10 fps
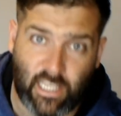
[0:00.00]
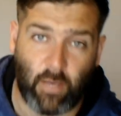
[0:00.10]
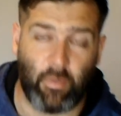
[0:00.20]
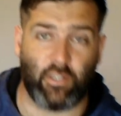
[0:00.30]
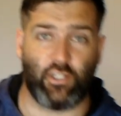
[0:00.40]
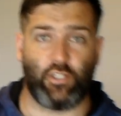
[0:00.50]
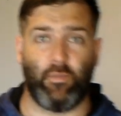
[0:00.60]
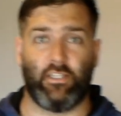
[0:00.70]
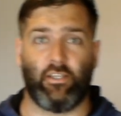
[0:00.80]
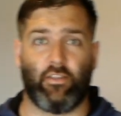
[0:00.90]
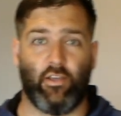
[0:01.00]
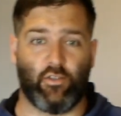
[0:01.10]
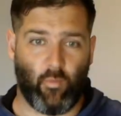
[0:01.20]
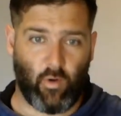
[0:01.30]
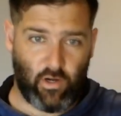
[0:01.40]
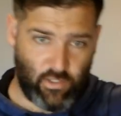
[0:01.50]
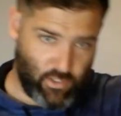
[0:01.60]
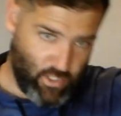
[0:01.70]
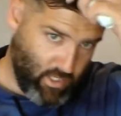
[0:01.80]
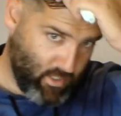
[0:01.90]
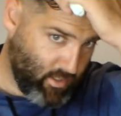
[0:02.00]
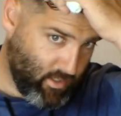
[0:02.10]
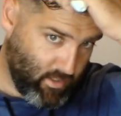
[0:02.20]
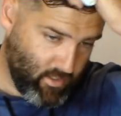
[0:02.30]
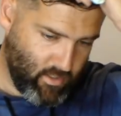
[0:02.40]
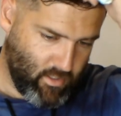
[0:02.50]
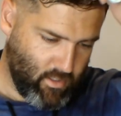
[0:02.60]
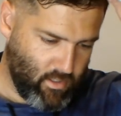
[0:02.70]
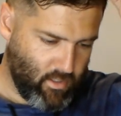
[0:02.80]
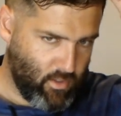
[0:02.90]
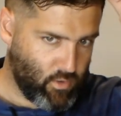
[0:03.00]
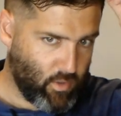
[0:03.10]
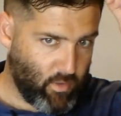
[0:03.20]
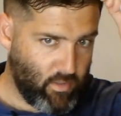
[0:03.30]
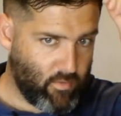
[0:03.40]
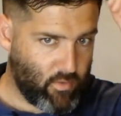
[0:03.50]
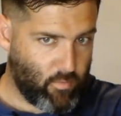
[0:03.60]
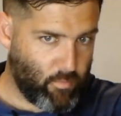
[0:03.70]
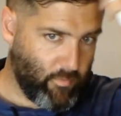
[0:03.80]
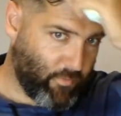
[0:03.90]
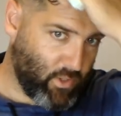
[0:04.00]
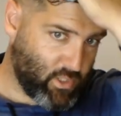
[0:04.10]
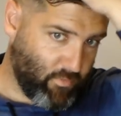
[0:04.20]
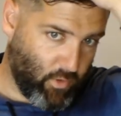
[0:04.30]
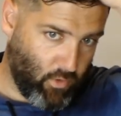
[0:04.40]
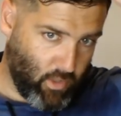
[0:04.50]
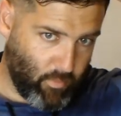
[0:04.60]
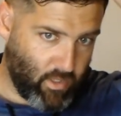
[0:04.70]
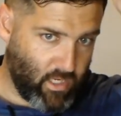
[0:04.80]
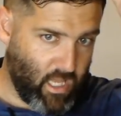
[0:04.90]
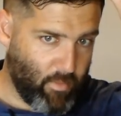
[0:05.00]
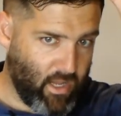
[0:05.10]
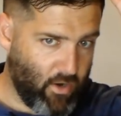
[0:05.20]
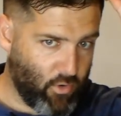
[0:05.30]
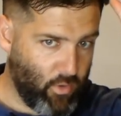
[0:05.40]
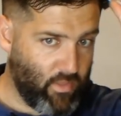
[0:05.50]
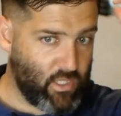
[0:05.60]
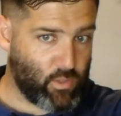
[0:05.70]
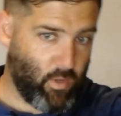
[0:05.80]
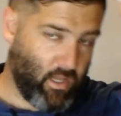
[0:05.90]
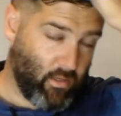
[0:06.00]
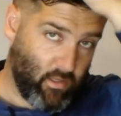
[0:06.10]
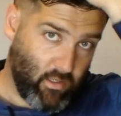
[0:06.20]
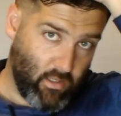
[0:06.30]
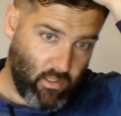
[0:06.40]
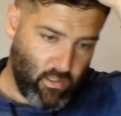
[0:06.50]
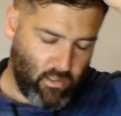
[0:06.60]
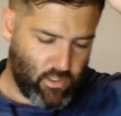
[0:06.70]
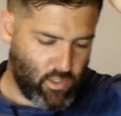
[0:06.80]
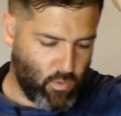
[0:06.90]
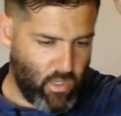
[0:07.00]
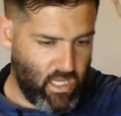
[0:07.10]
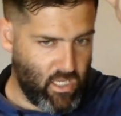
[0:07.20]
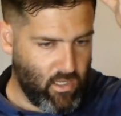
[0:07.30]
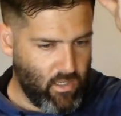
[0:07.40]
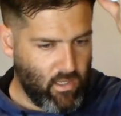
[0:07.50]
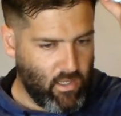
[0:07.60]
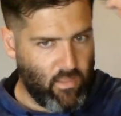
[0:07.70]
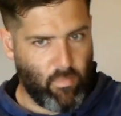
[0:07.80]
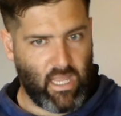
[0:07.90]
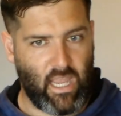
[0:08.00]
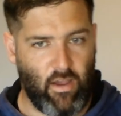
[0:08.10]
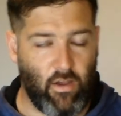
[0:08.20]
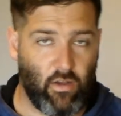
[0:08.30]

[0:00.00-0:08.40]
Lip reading: picture speaks 1,000 words. So I'm going to, first of all, I'm going to get my hair going this way. This is the way that my hair,